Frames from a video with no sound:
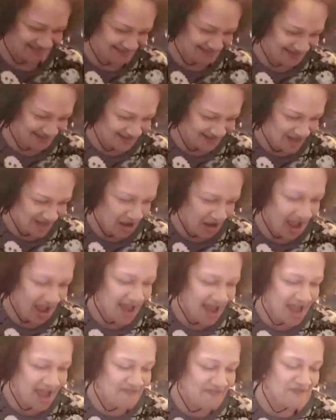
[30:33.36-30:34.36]
Now,
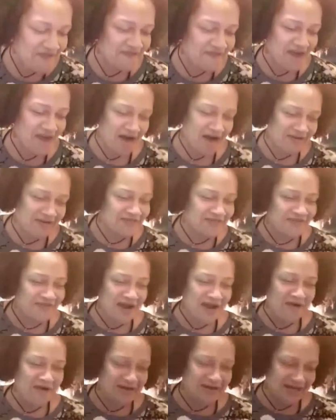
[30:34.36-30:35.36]
I have a very,
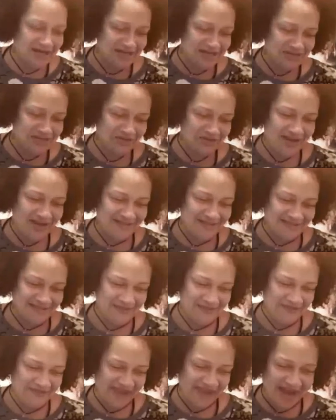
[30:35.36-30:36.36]
very
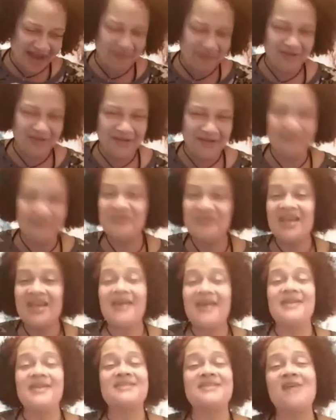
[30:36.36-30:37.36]
interesting family,
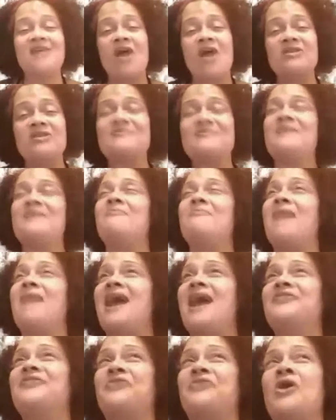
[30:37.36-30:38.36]
and it's always been
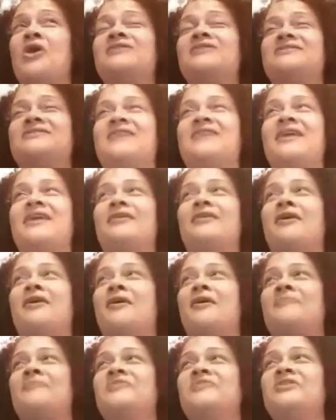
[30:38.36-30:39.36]
my thoughts
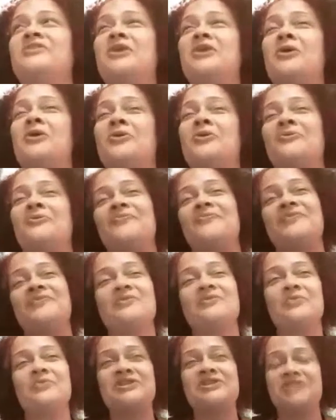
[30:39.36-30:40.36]
that, you know,
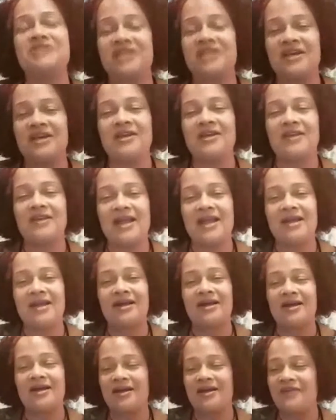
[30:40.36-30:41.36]
we should get like
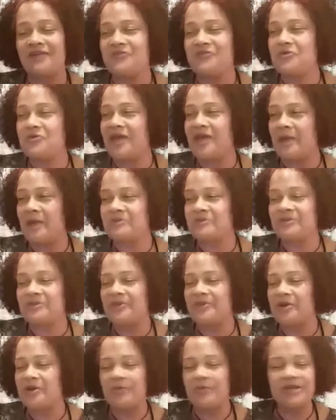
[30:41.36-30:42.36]
a few cameras up
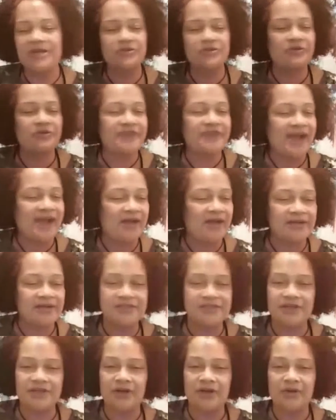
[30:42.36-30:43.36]
here. We could do a reality
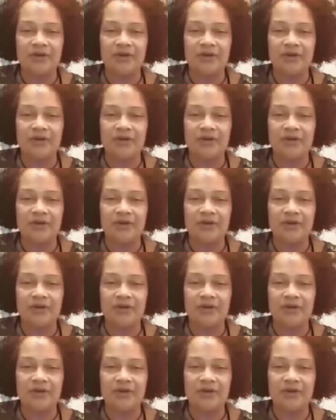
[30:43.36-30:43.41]
show.